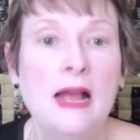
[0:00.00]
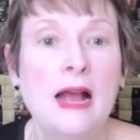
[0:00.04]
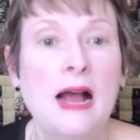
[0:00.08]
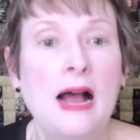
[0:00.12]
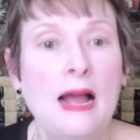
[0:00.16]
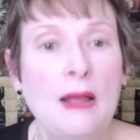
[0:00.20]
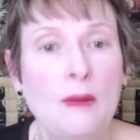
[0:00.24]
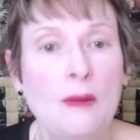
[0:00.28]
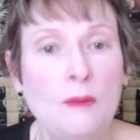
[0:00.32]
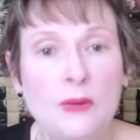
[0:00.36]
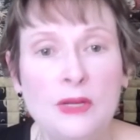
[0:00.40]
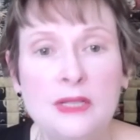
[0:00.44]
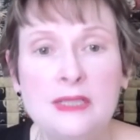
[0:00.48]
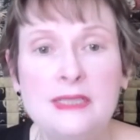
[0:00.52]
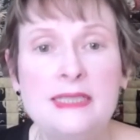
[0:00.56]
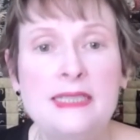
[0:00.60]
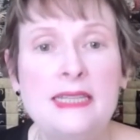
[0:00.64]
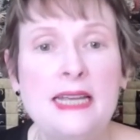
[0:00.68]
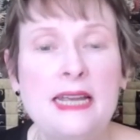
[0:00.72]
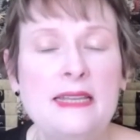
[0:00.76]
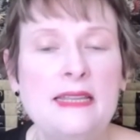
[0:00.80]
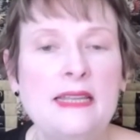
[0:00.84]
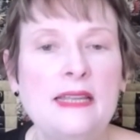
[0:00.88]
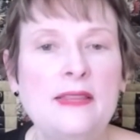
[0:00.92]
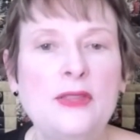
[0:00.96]
I will
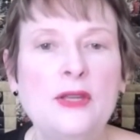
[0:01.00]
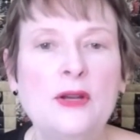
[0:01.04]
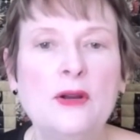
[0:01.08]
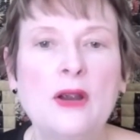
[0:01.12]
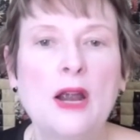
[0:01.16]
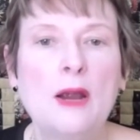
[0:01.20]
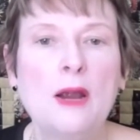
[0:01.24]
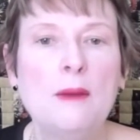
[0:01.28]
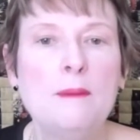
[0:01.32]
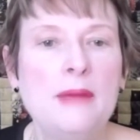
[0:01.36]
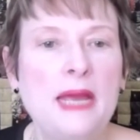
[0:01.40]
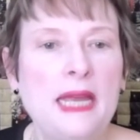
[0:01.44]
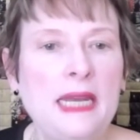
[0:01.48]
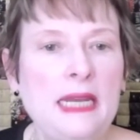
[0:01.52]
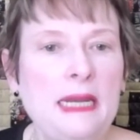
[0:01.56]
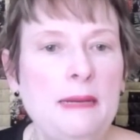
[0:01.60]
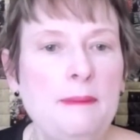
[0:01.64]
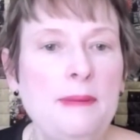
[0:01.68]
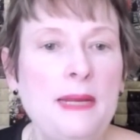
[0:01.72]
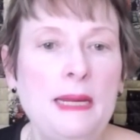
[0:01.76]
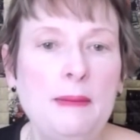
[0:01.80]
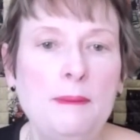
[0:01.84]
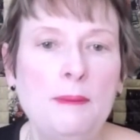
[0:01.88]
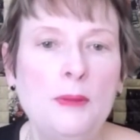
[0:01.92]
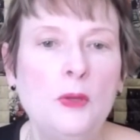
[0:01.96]
say that there are many
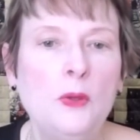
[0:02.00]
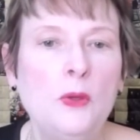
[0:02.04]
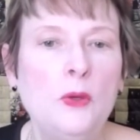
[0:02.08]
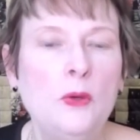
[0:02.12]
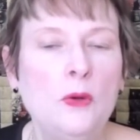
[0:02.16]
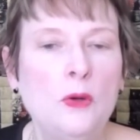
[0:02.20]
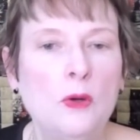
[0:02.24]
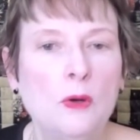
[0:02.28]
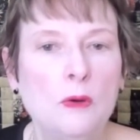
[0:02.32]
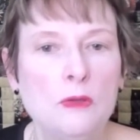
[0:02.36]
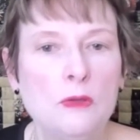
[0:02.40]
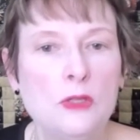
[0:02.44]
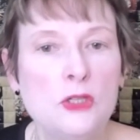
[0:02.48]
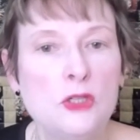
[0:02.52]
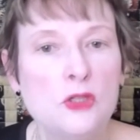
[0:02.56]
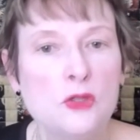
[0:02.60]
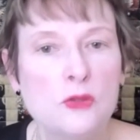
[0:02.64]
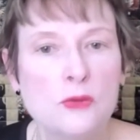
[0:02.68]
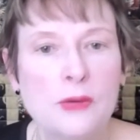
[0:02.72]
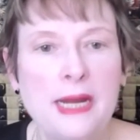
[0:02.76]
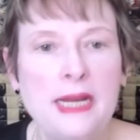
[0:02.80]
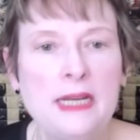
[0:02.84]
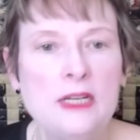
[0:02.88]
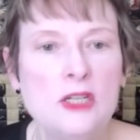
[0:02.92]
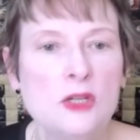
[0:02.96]
people who go
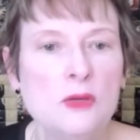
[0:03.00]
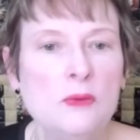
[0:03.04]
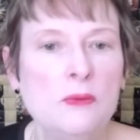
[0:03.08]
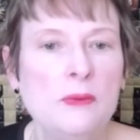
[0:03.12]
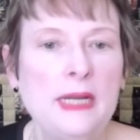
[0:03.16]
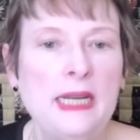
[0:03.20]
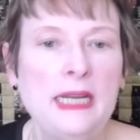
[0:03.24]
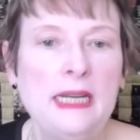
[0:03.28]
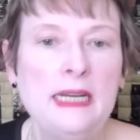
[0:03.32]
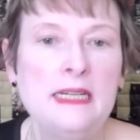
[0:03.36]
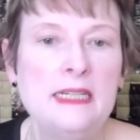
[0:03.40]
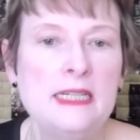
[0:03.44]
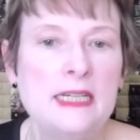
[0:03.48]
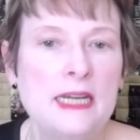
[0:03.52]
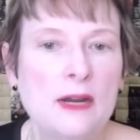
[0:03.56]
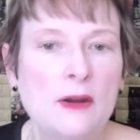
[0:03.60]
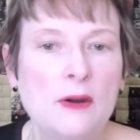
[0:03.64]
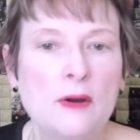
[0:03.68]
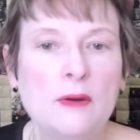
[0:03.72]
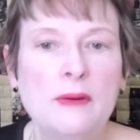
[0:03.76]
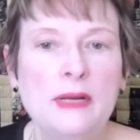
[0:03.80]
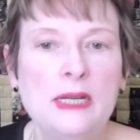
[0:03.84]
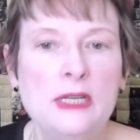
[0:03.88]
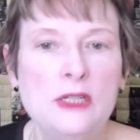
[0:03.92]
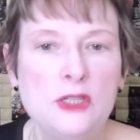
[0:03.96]
straight to reading
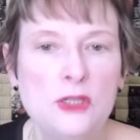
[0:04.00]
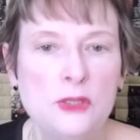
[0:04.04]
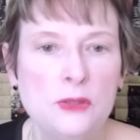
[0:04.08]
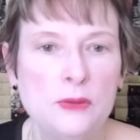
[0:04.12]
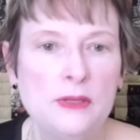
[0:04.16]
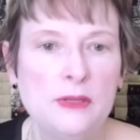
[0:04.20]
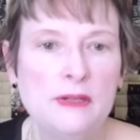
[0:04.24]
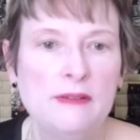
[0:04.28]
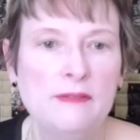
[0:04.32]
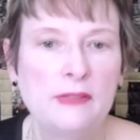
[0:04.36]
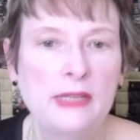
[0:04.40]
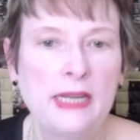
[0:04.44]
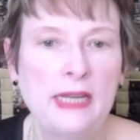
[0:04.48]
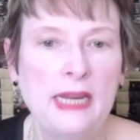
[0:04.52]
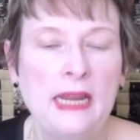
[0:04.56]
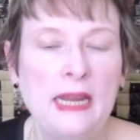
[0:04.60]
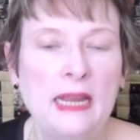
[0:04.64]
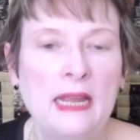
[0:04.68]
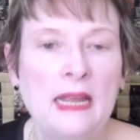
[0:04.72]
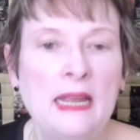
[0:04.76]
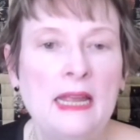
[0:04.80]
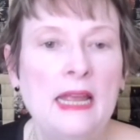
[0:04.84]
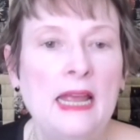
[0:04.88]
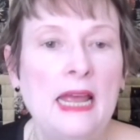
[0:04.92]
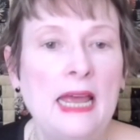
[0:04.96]
tarot intuitively,
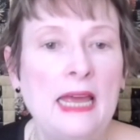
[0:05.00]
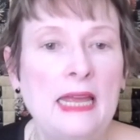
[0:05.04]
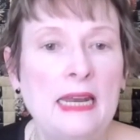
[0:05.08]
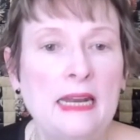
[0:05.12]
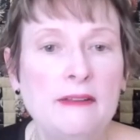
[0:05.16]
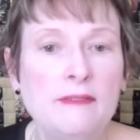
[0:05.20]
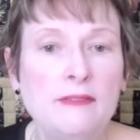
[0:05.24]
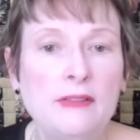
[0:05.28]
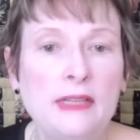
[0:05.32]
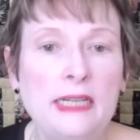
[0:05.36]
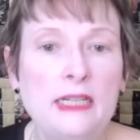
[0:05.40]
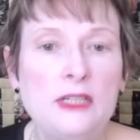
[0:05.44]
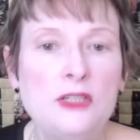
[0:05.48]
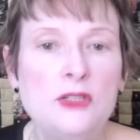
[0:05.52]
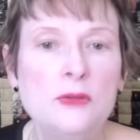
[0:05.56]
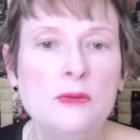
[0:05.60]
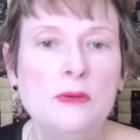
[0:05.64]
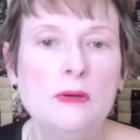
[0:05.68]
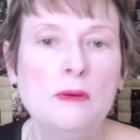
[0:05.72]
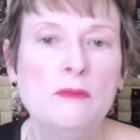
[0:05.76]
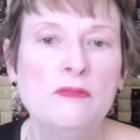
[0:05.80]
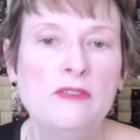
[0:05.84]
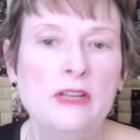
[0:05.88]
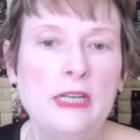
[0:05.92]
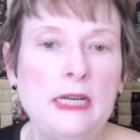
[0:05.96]
and I've linked to
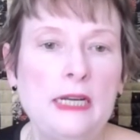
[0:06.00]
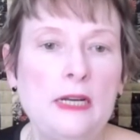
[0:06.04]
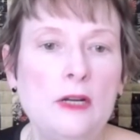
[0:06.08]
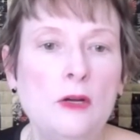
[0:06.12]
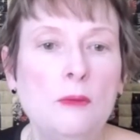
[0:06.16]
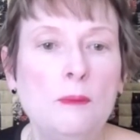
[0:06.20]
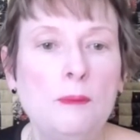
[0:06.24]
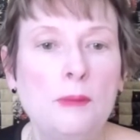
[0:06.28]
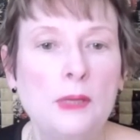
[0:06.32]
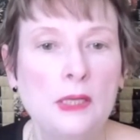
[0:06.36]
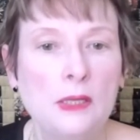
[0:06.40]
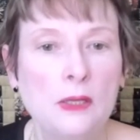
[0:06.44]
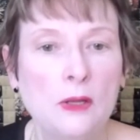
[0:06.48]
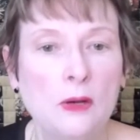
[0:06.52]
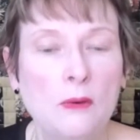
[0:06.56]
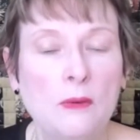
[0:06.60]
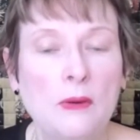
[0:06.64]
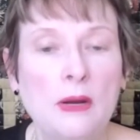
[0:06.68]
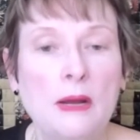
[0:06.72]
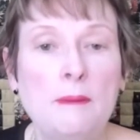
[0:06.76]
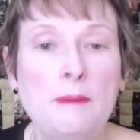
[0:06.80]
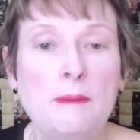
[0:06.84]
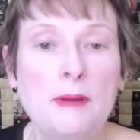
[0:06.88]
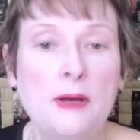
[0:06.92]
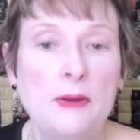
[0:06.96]
a video below
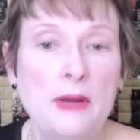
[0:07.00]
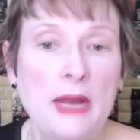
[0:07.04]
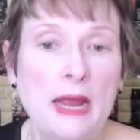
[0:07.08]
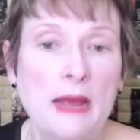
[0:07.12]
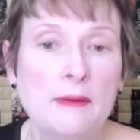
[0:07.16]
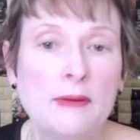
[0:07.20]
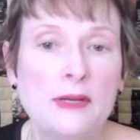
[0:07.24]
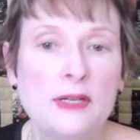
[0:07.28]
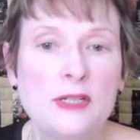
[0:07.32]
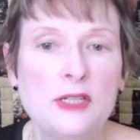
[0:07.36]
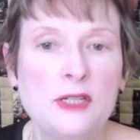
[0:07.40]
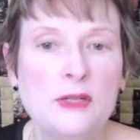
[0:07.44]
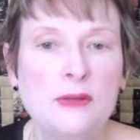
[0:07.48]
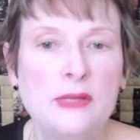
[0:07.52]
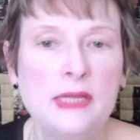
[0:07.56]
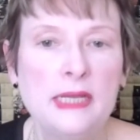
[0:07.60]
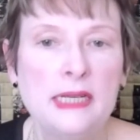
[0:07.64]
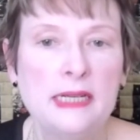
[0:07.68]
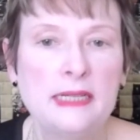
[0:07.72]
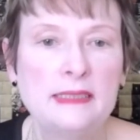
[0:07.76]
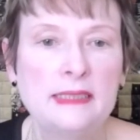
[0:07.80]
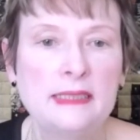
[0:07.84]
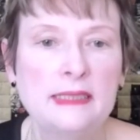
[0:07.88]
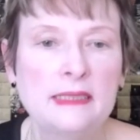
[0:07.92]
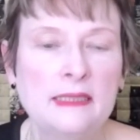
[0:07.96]
about how to do
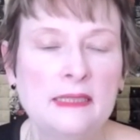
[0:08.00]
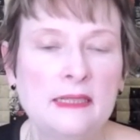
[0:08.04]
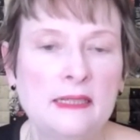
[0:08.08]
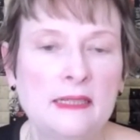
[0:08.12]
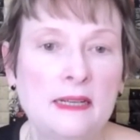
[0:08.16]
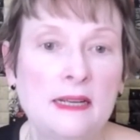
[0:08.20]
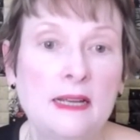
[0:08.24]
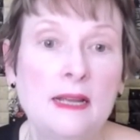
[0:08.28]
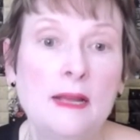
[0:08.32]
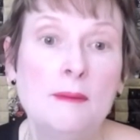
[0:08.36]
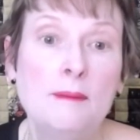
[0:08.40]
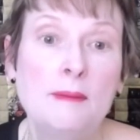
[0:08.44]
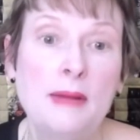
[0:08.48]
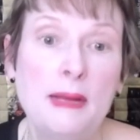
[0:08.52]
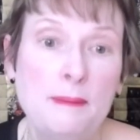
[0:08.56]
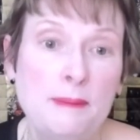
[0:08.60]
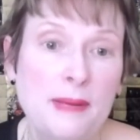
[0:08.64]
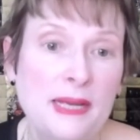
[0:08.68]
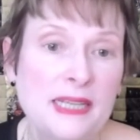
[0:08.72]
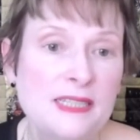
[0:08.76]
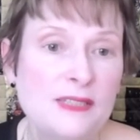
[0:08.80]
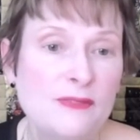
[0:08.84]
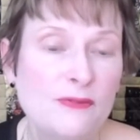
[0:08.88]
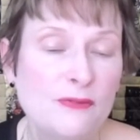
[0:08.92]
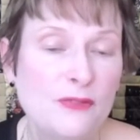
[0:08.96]
this. My
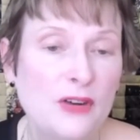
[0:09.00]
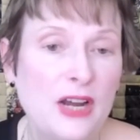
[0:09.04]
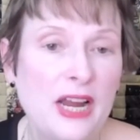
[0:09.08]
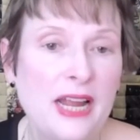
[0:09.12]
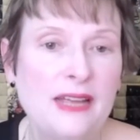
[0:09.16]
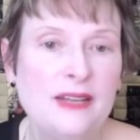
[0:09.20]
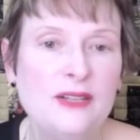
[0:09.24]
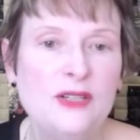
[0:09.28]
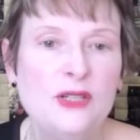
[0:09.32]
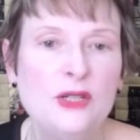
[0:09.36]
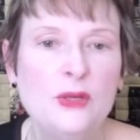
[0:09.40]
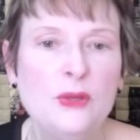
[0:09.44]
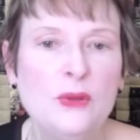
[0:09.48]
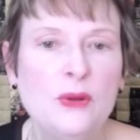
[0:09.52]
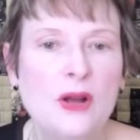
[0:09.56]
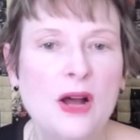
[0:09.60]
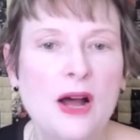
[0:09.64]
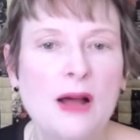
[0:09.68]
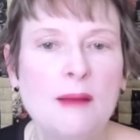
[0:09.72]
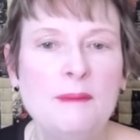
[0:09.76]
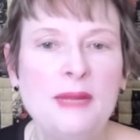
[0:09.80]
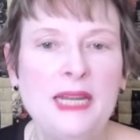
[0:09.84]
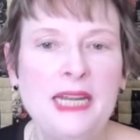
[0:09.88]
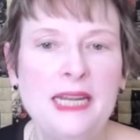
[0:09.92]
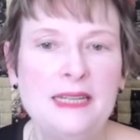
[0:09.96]
best friend who
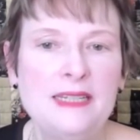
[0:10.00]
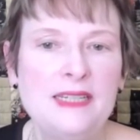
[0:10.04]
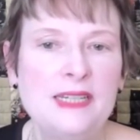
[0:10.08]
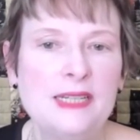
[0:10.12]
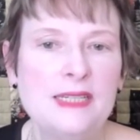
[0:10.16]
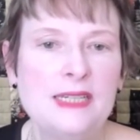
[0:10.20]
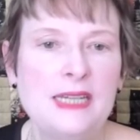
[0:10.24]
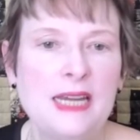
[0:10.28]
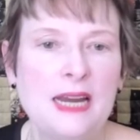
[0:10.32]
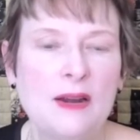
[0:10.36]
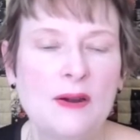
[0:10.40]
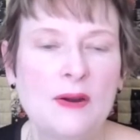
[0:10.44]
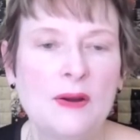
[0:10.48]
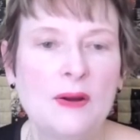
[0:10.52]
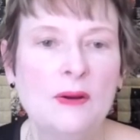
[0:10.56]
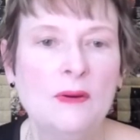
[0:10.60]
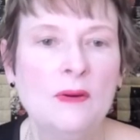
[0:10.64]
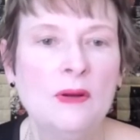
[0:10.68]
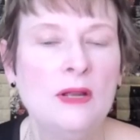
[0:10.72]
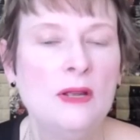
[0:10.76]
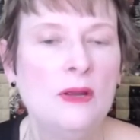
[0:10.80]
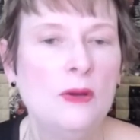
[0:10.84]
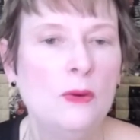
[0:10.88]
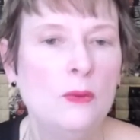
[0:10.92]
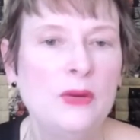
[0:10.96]
got me into tarot
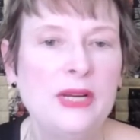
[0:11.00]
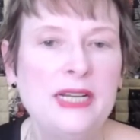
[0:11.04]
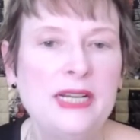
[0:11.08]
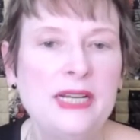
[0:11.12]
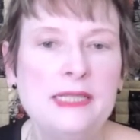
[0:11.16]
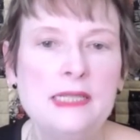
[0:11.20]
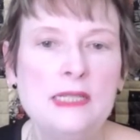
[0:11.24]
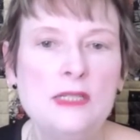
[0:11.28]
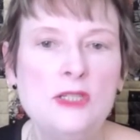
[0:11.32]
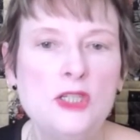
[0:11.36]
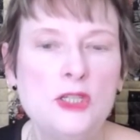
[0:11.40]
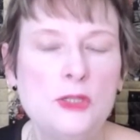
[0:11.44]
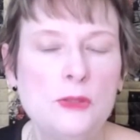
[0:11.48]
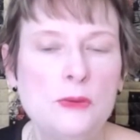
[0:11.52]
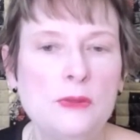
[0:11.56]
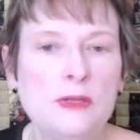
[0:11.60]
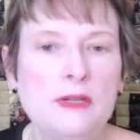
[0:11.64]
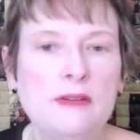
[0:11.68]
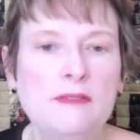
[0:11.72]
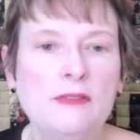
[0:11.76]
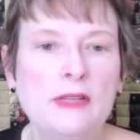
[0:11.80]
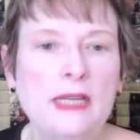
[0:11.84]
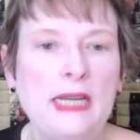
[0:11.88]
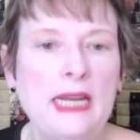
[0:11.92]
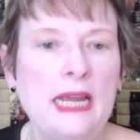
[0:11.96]
reads
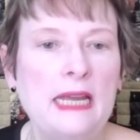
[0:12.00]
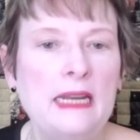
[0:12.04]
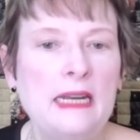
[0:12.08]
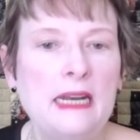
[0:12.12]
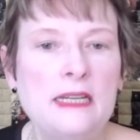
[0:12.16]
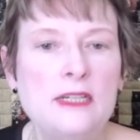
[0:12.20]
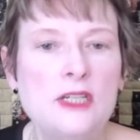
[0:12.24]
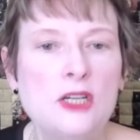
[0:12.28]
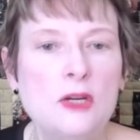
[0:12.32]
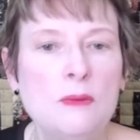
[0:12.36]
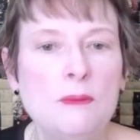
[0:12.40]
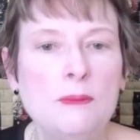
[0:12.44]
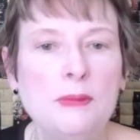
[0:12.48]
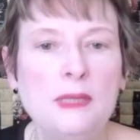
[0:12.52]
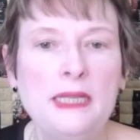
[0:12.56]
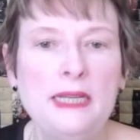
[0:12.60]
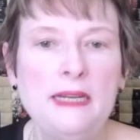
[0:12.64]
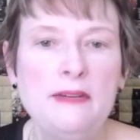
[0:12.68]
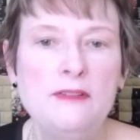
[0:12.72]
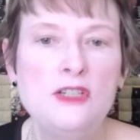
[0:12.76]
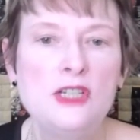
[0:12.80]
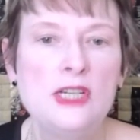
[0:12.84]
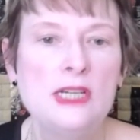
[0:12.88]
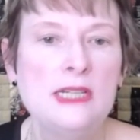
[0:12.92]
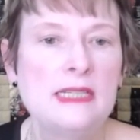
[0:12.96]
intuitively, and I don't believe
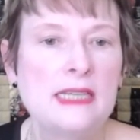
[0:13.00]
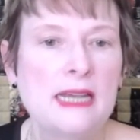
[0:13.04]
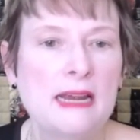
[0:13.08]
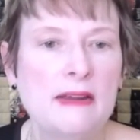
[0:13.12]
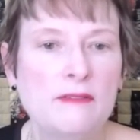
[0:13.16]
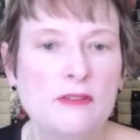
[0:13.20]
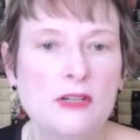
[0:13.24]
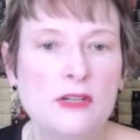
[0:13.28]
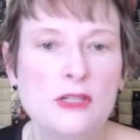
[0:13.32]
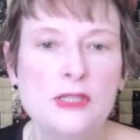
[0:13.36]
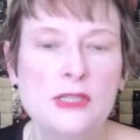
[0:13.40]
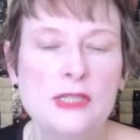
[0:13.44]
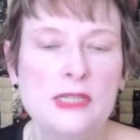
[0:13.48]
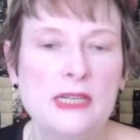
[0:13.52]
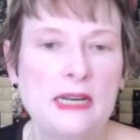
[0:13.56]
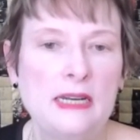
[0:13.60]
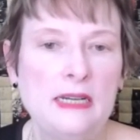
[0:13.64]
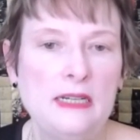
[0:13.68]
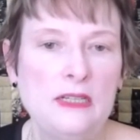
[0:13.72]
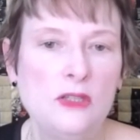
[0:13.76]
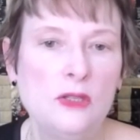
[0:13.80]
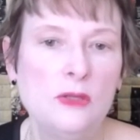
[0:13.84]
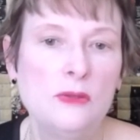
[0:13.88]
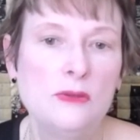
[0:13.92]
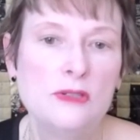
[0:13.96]
she's ever
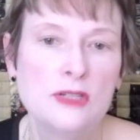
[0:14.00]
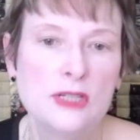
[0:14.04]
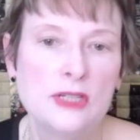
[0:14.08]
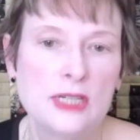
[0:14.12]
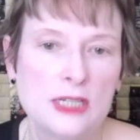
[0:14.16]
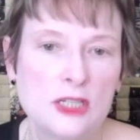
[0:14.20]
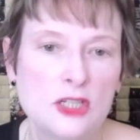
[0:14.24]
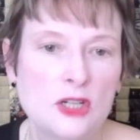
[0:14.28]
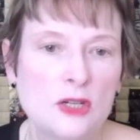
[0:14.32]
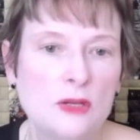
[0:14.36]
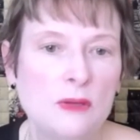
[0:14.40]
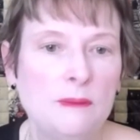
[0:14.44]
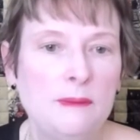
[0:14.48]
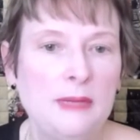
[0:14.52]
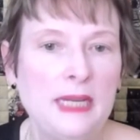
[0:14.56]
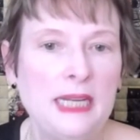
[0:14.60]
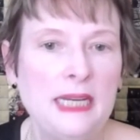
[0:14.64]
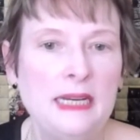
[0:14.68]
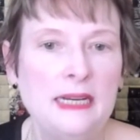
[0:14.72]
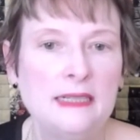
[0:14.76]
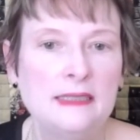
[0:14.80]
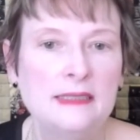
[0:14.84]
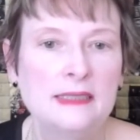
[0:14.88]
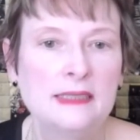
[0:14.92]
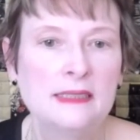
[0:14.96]
studied the traditional
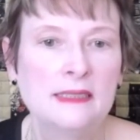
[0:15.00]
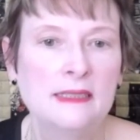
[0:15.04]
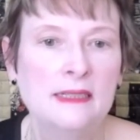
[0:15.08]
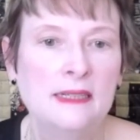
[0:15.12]
meanings.